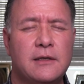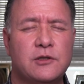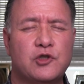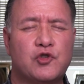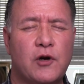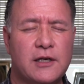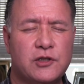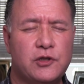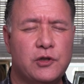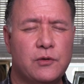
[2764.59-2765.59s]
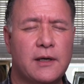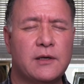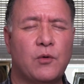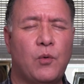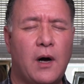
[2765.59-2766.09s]
to trust you and
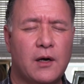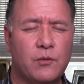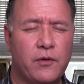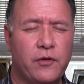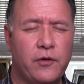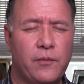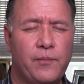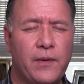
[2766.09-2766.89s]
to walk with you,